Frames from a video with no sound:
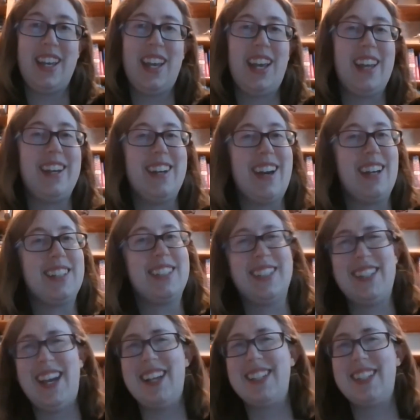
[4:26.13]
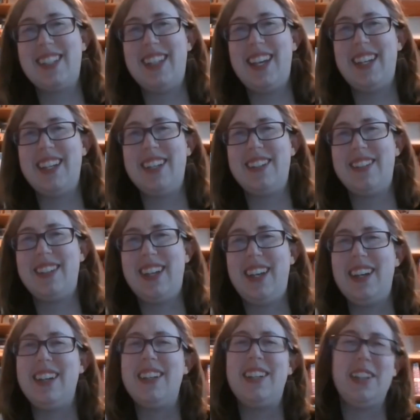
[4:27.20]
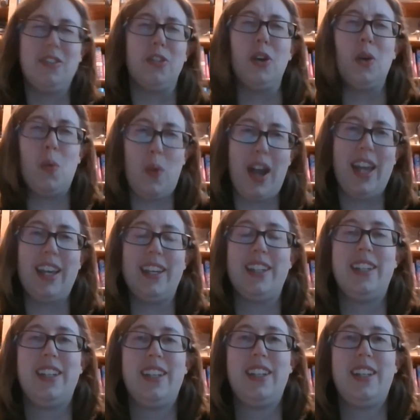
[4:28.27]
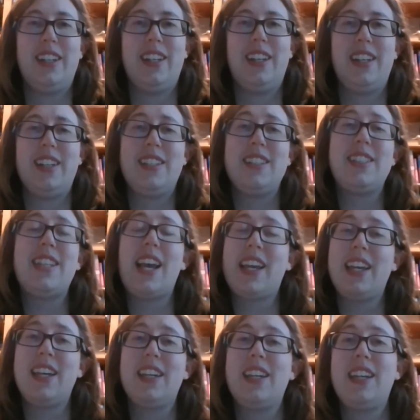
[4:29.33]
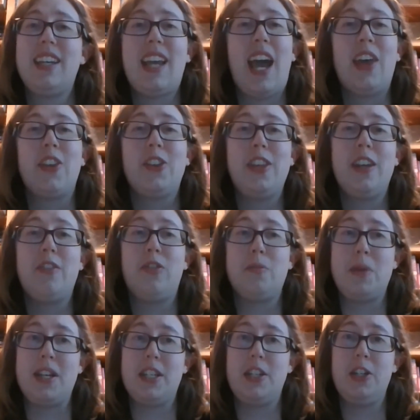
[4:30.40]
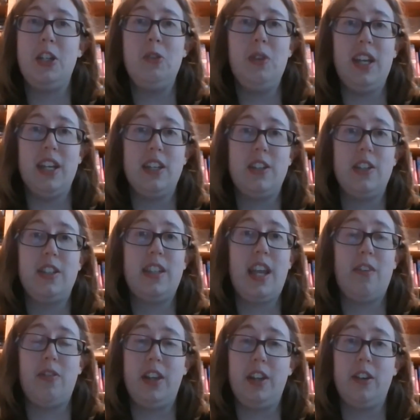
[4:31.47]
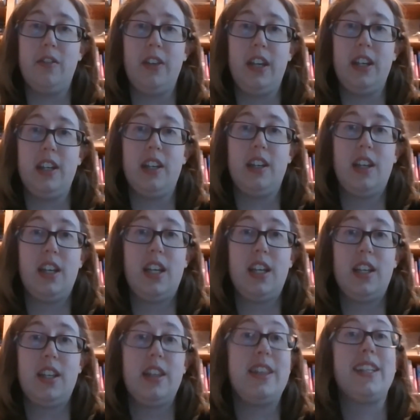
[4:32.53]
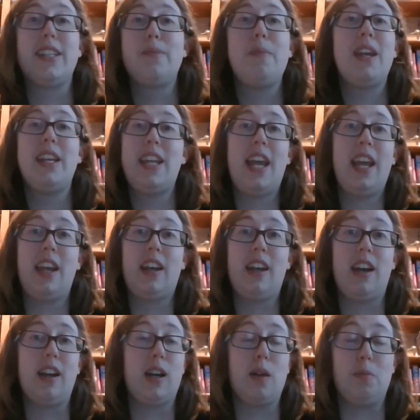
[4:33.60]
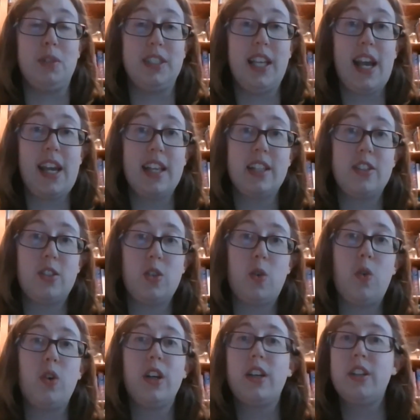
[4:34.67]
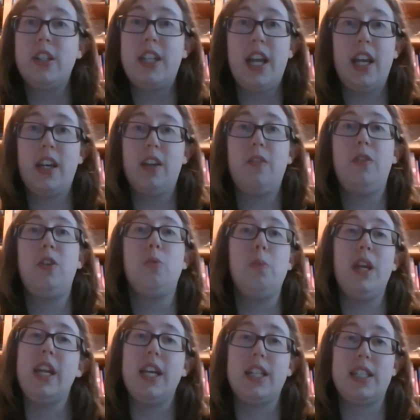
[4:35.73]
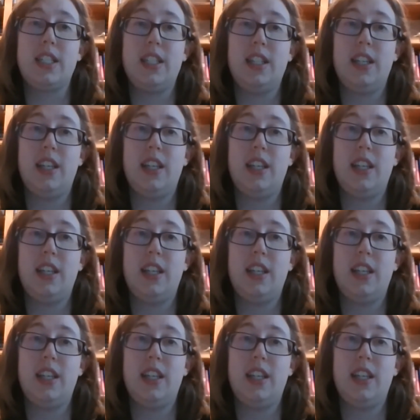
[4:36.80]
and not just escalate it in a different way. Second, gather the information you need to safely intervene. This may take a couple seconds, or it could take a few minutes.